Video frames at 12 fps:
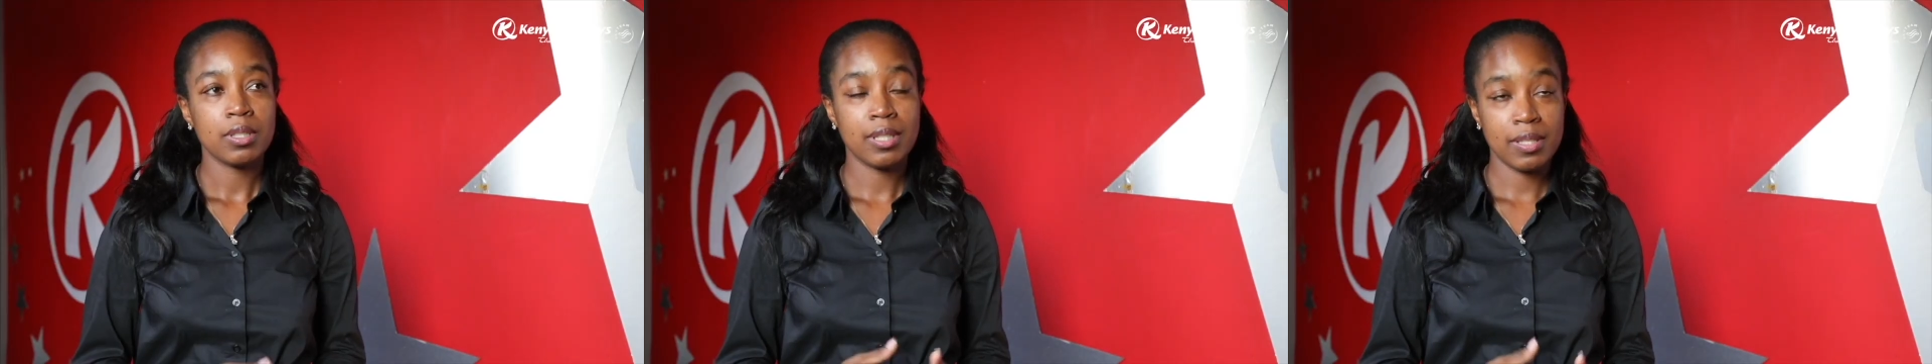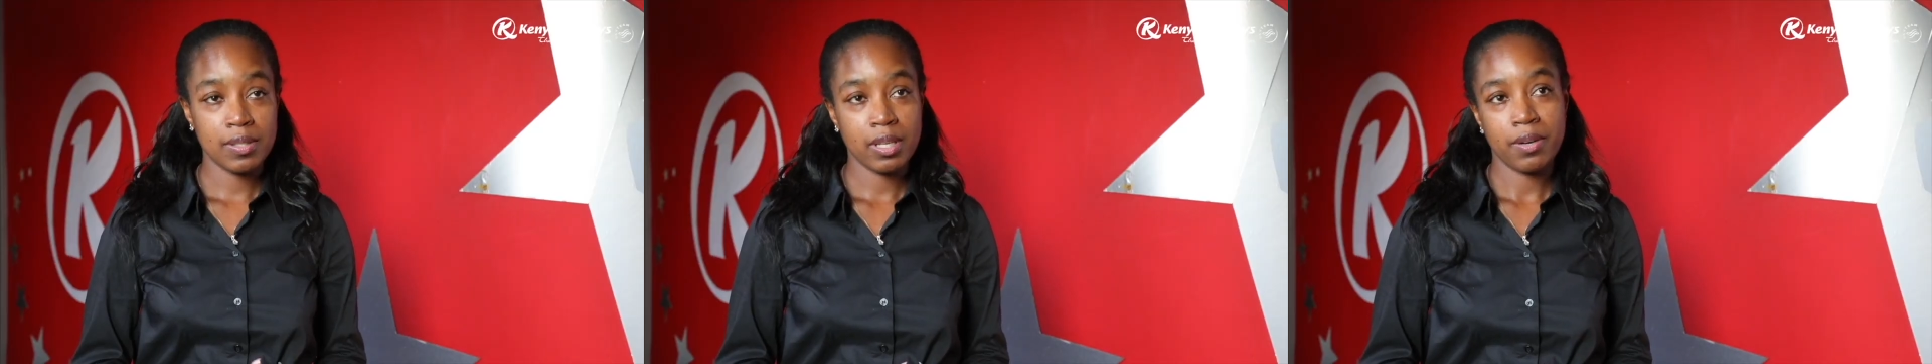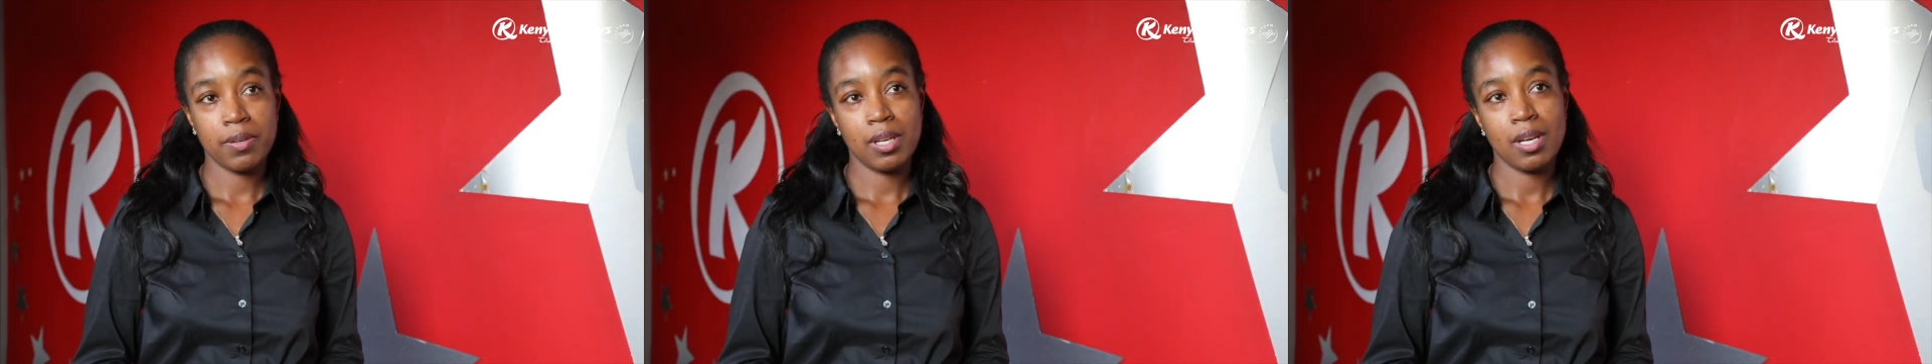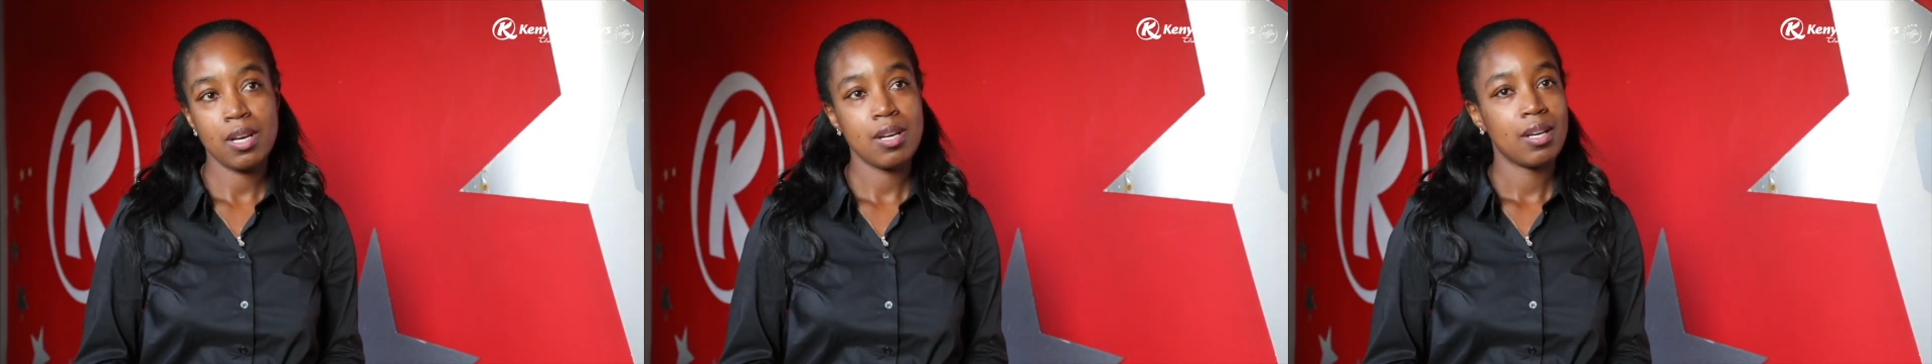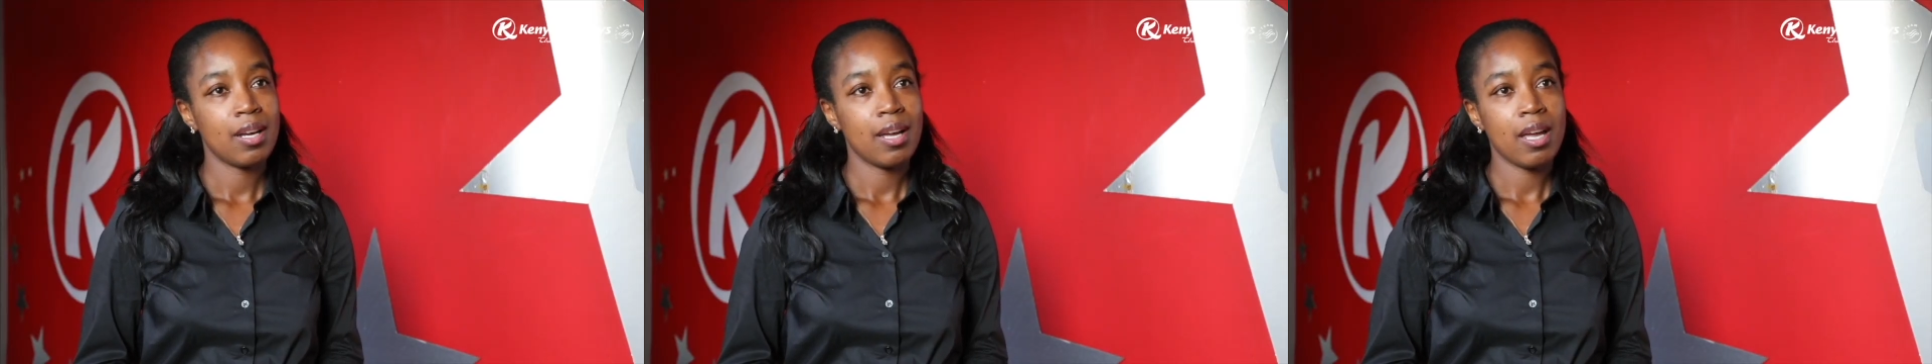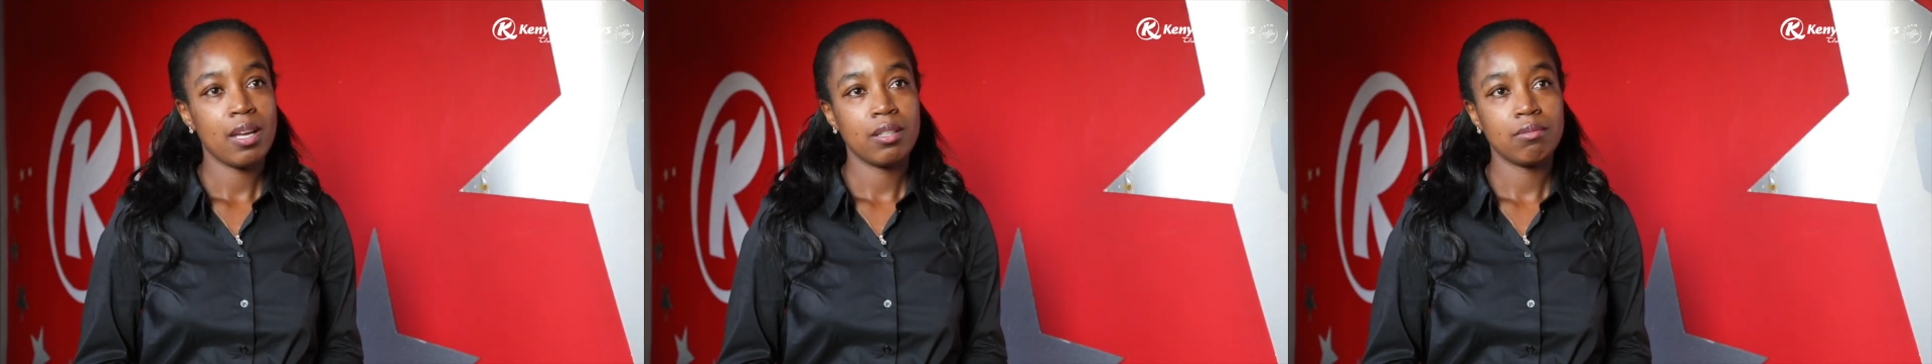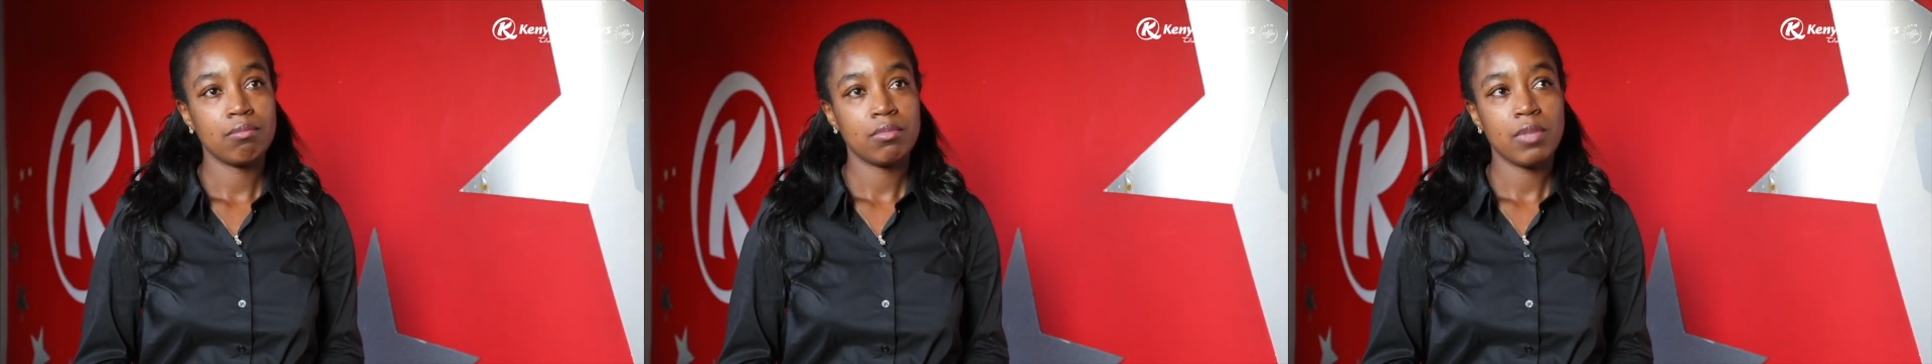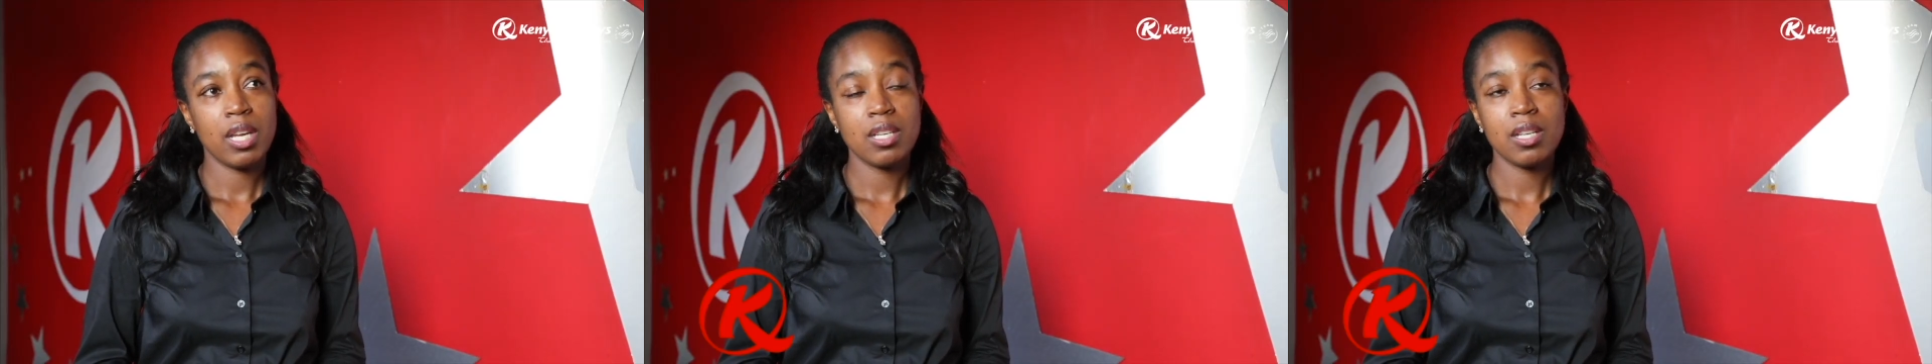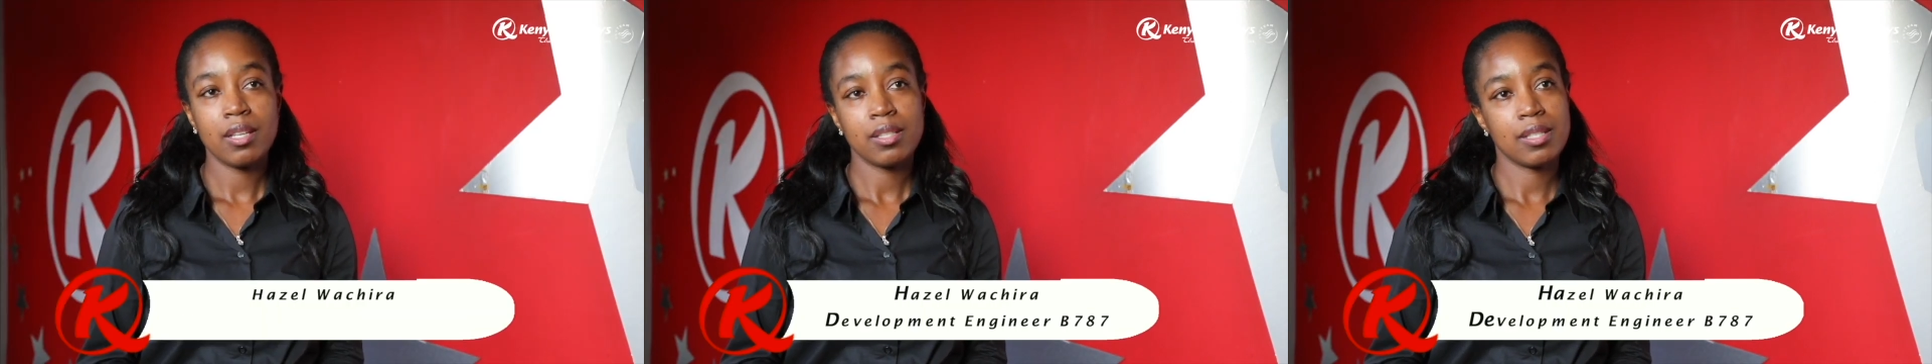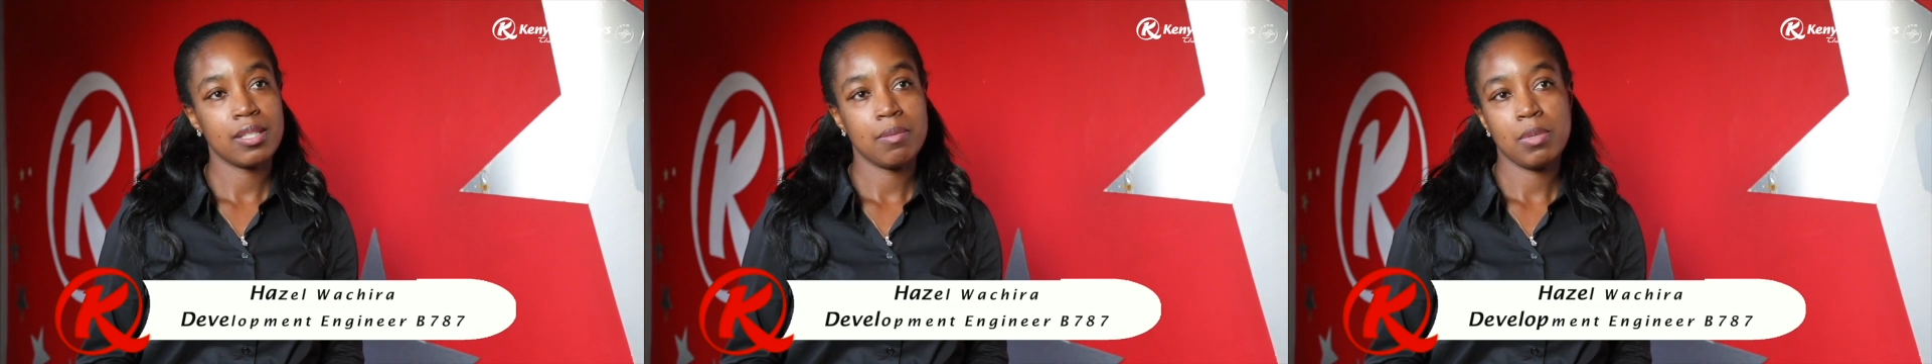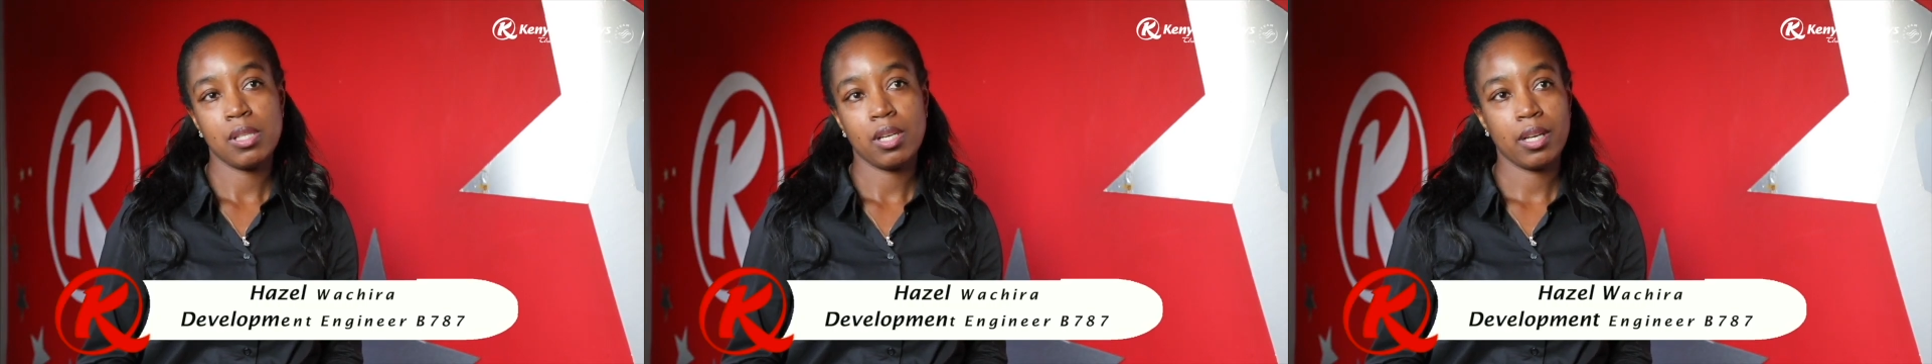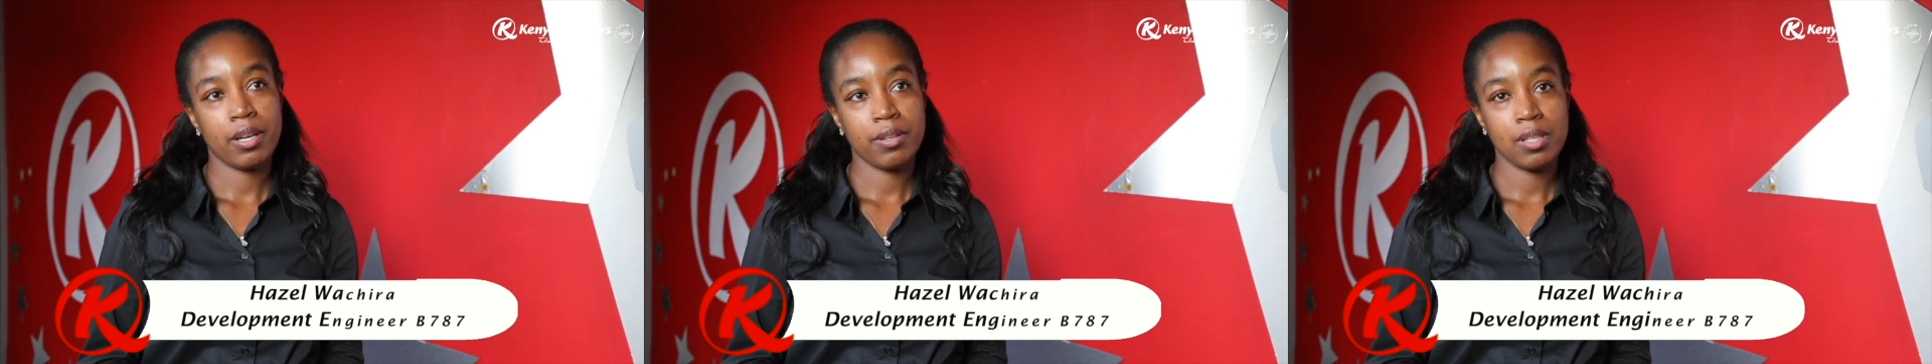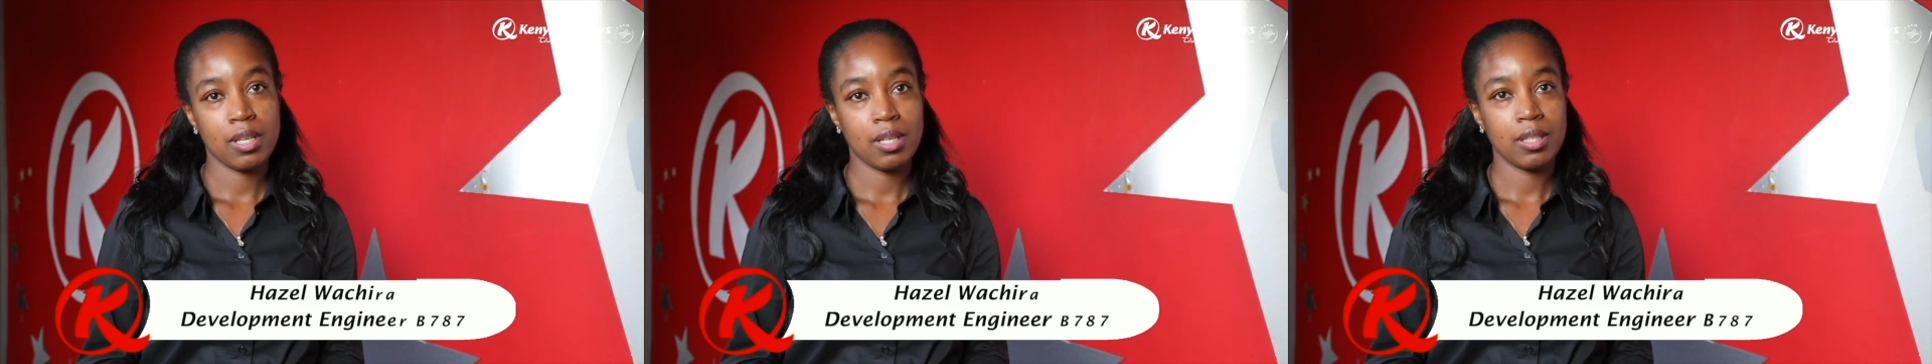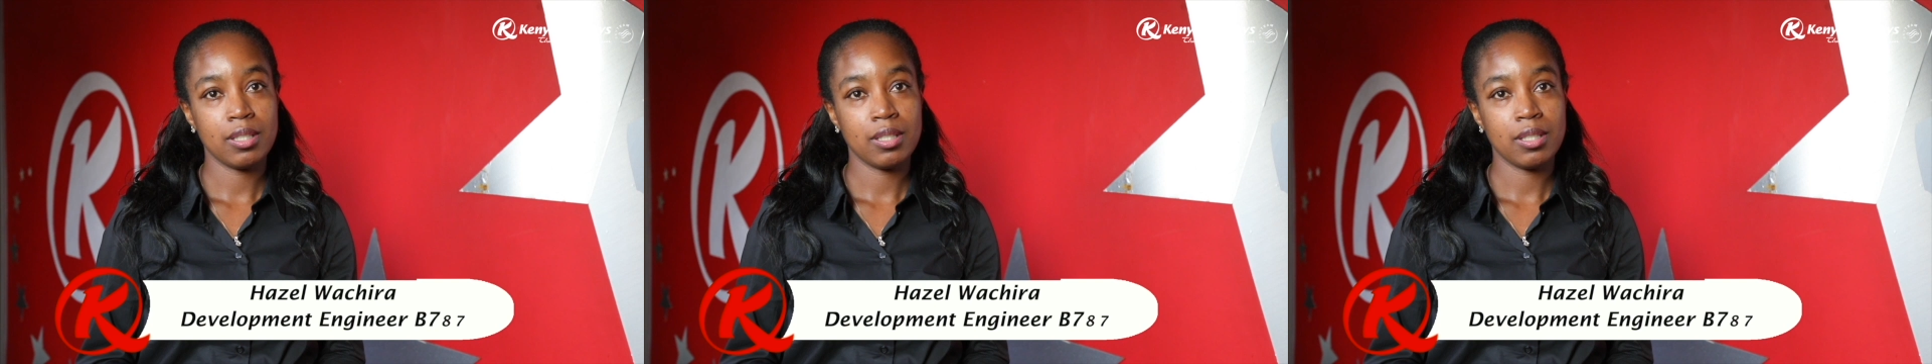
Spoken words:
this career and any other similar career